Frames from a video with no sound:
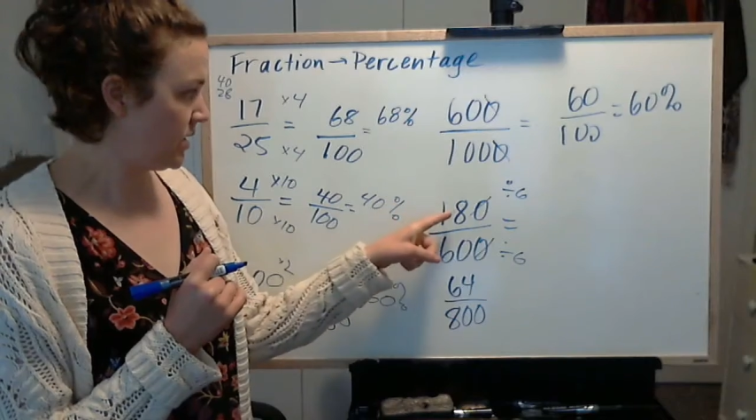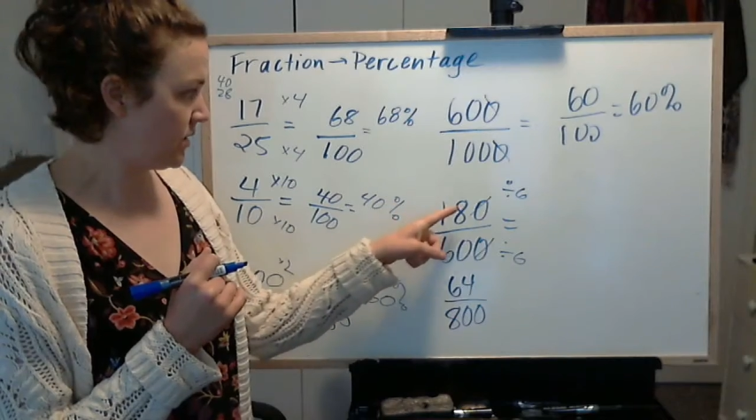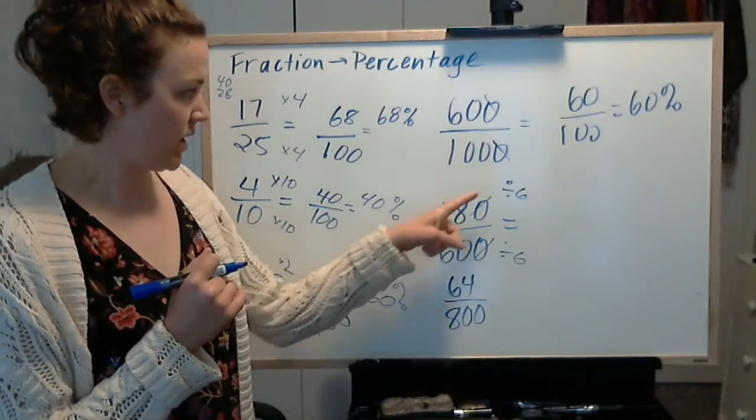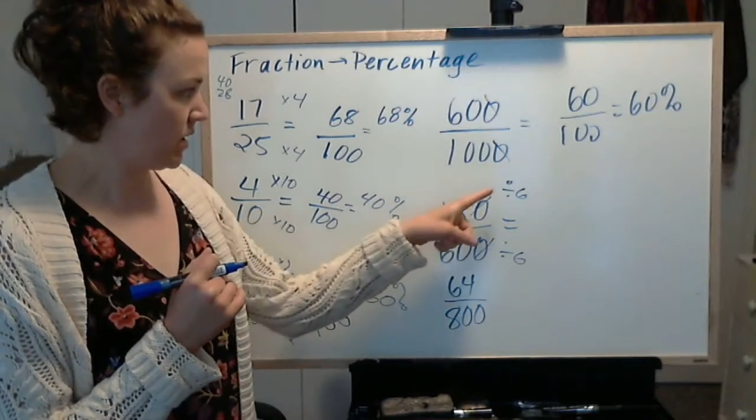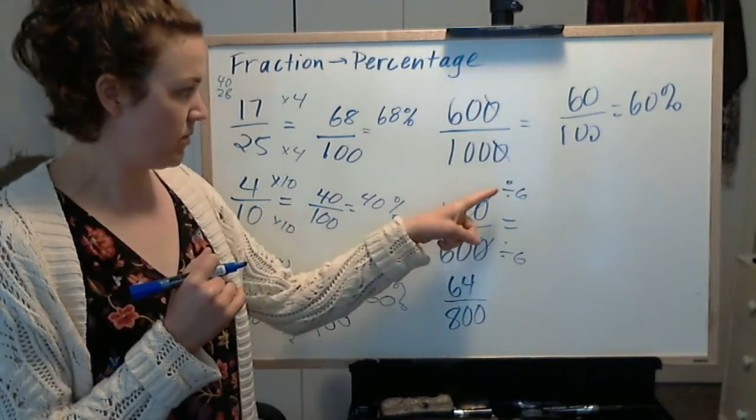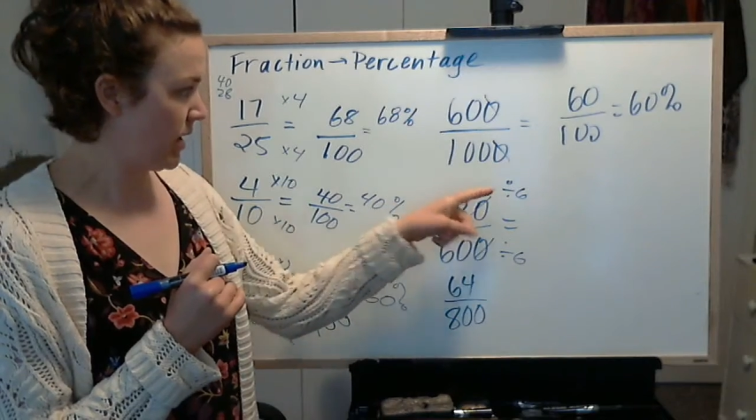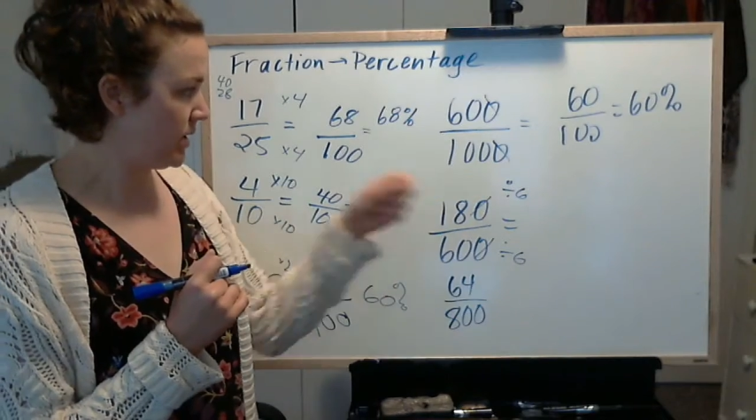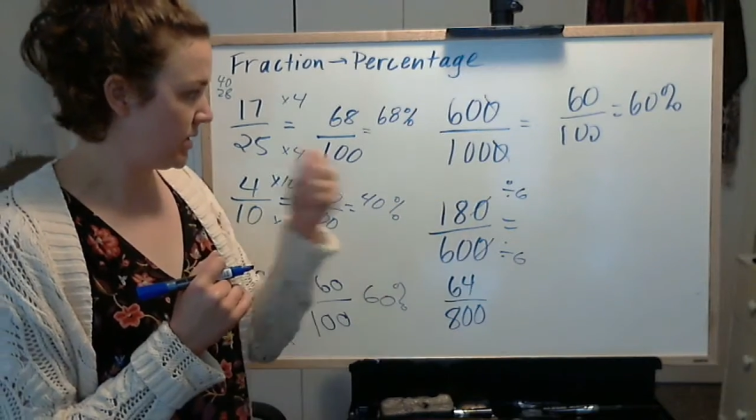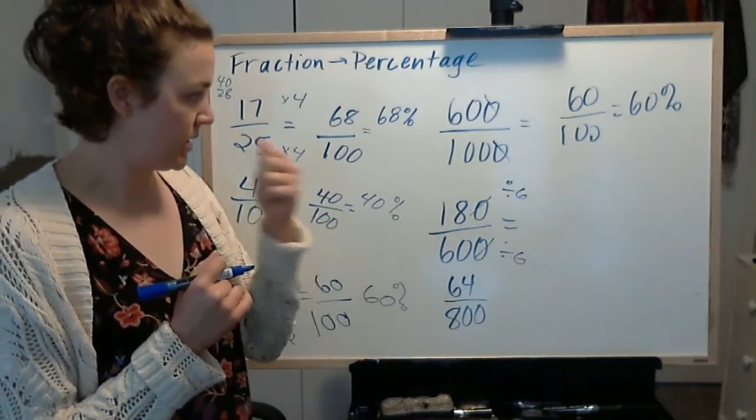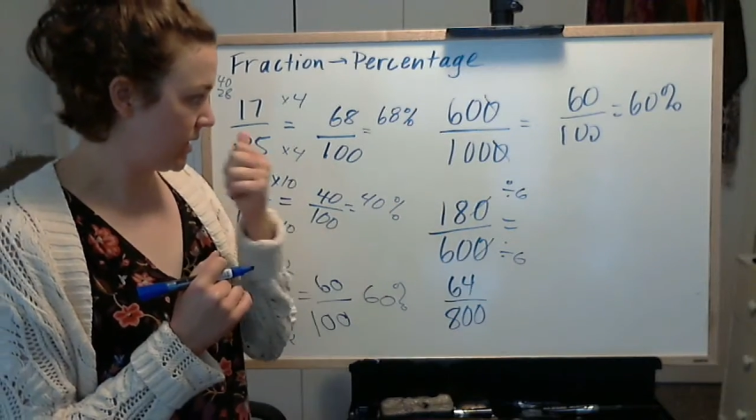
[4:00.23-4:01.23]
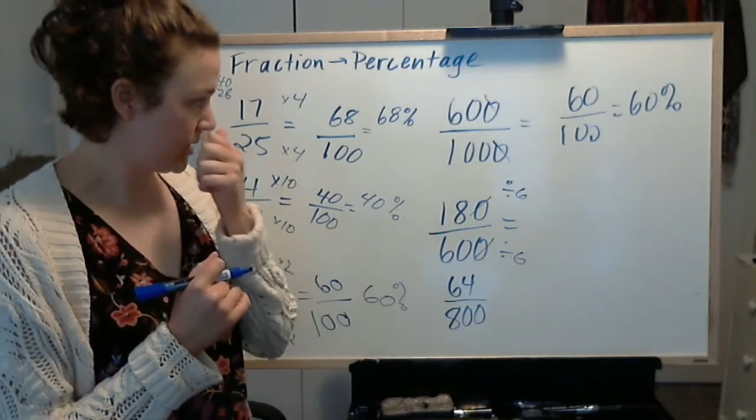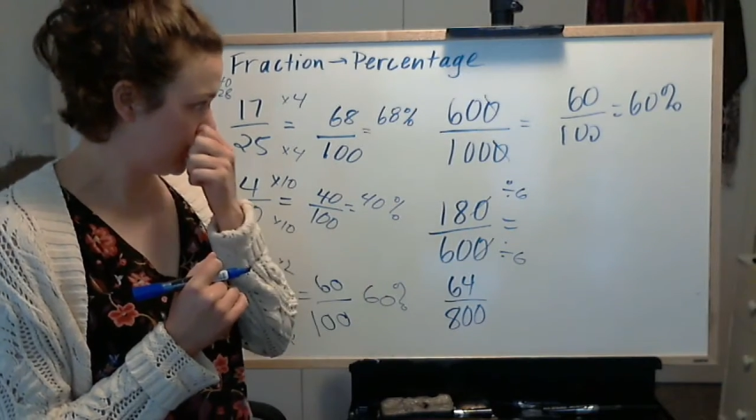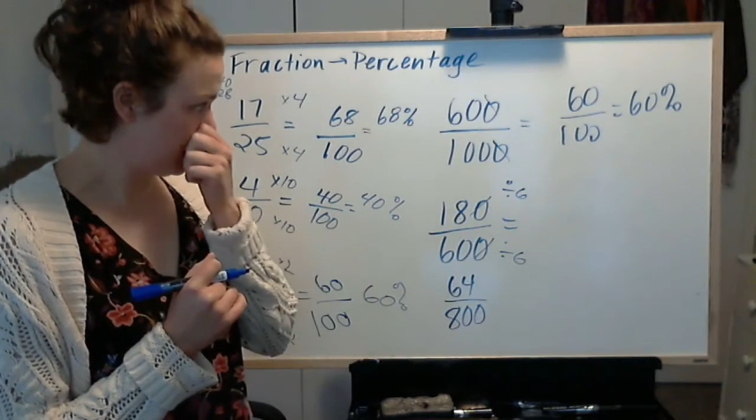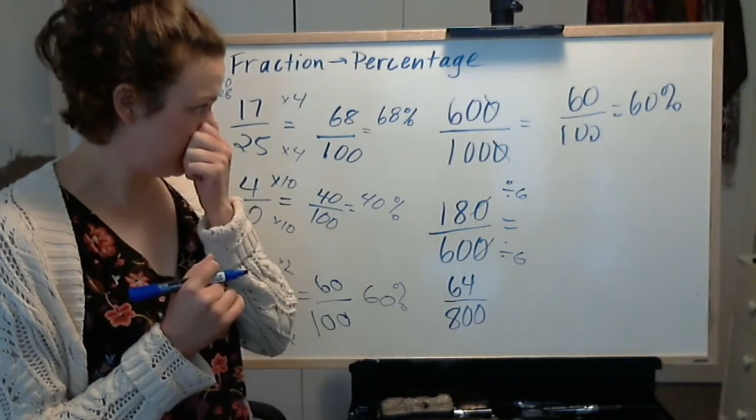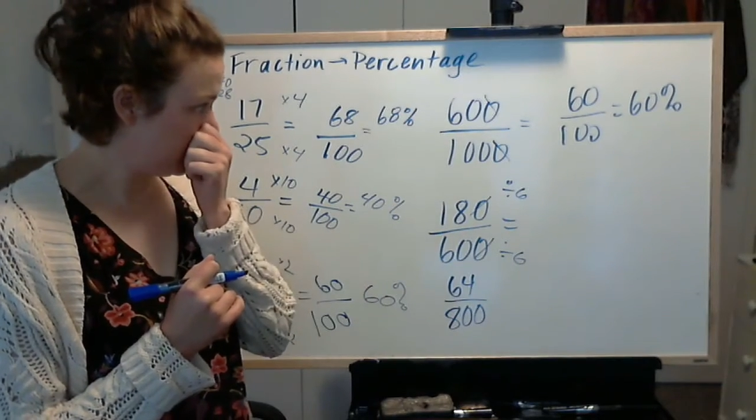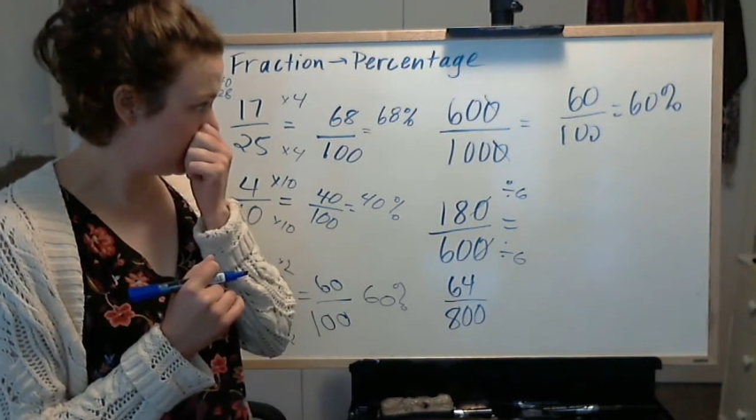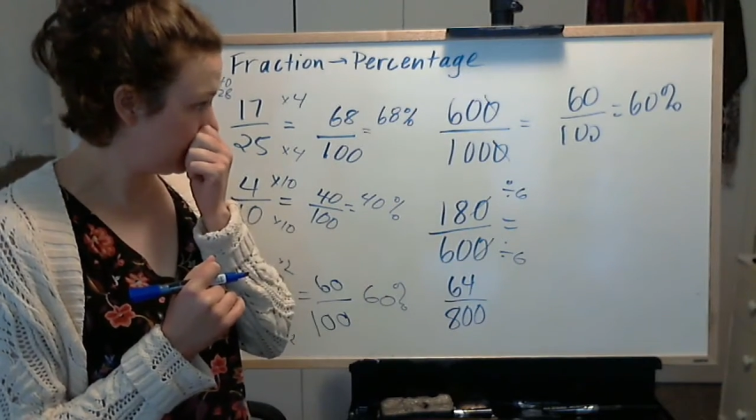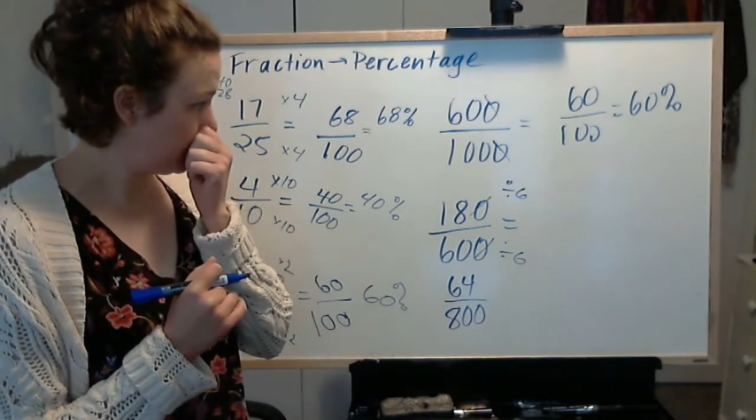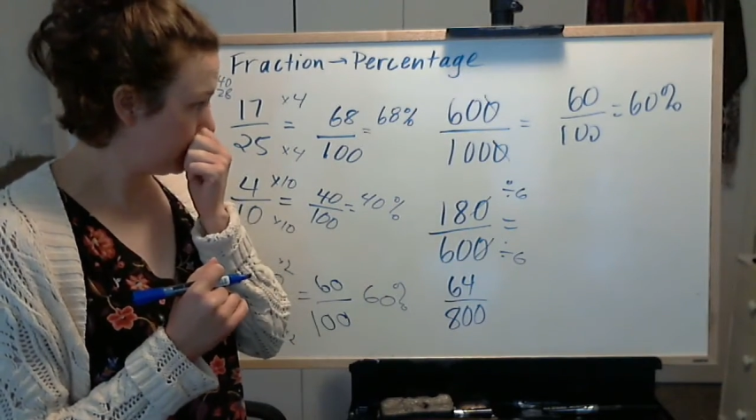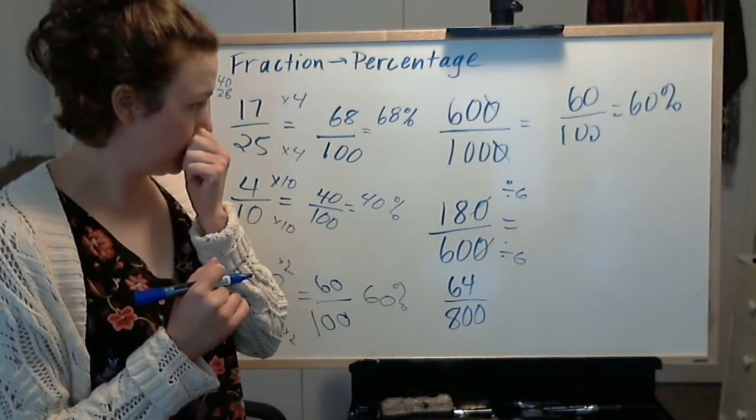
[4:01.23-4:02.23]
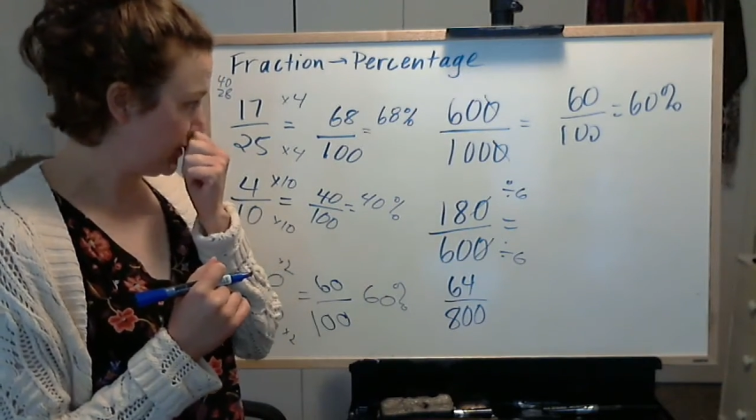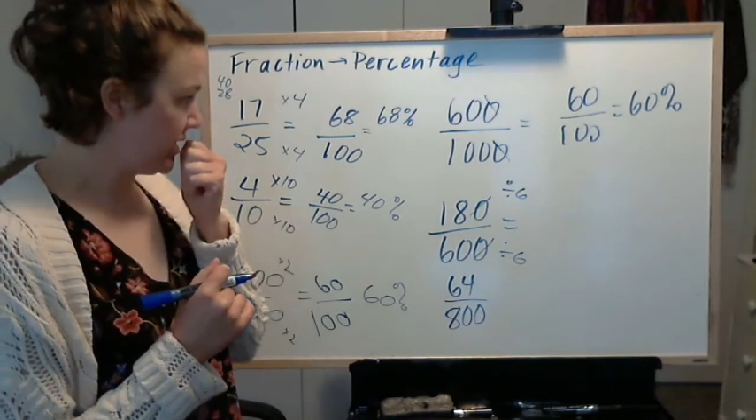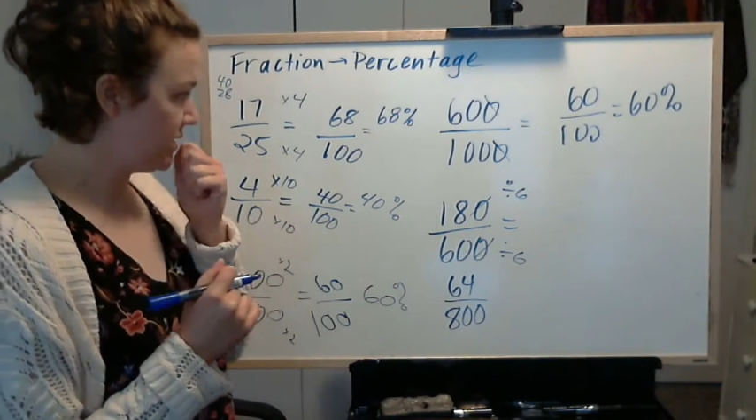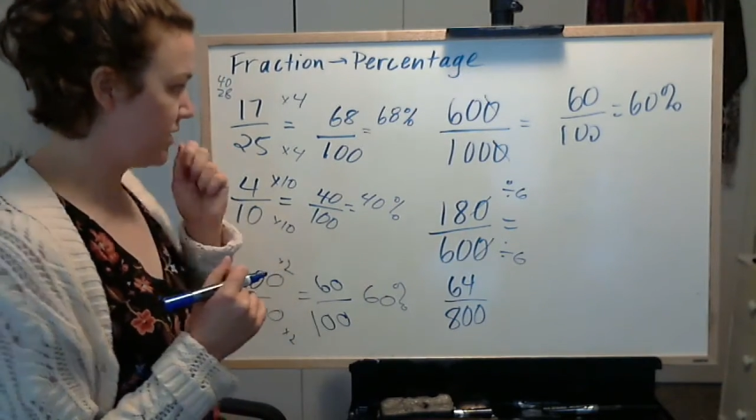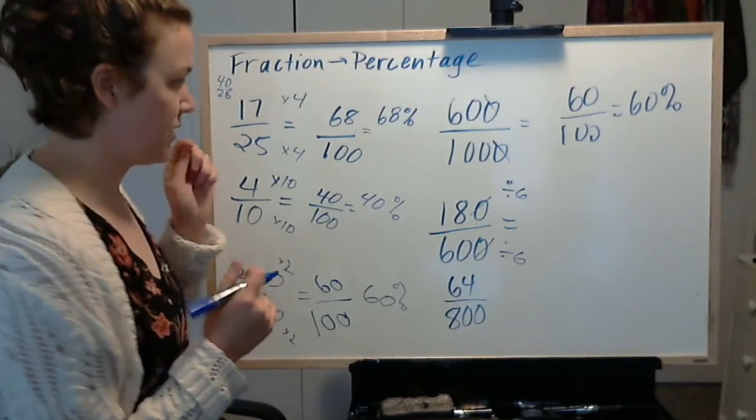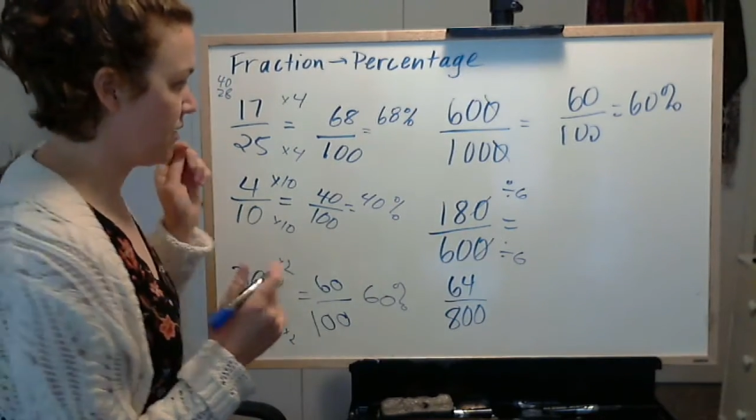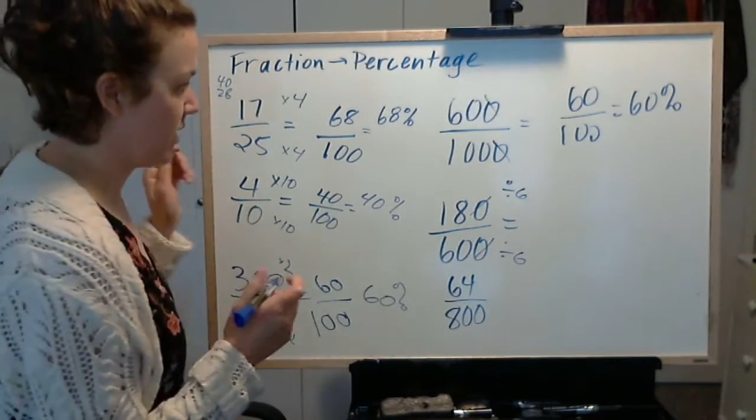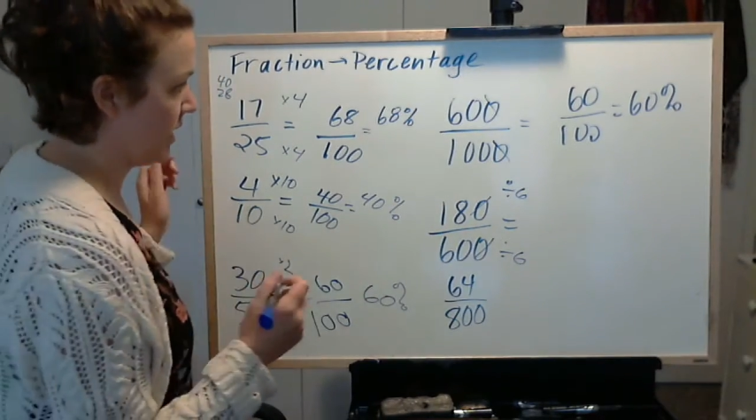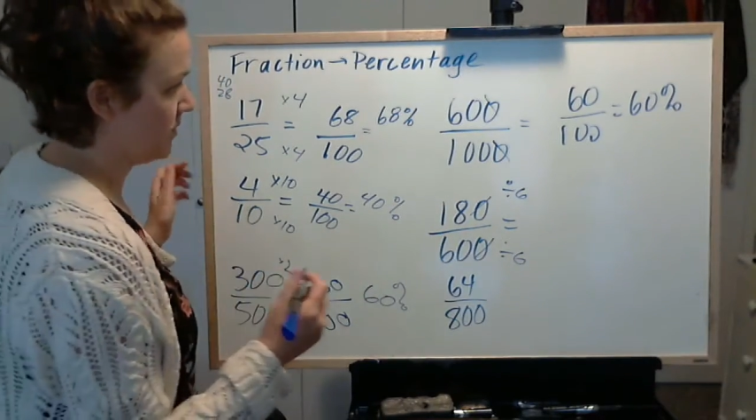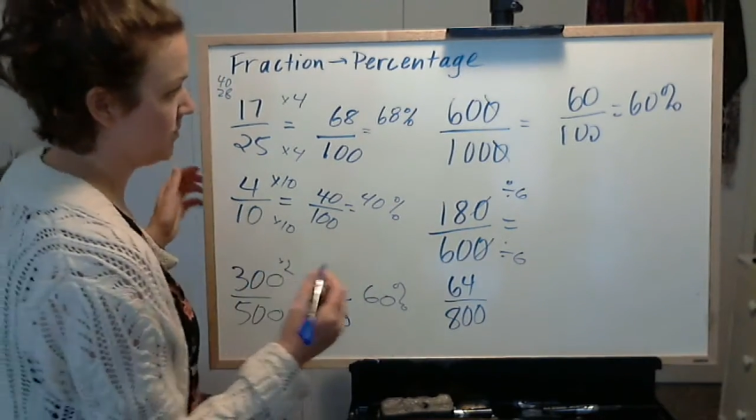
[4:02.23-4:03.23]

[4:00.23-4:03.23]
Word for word: divided by 6 is 3.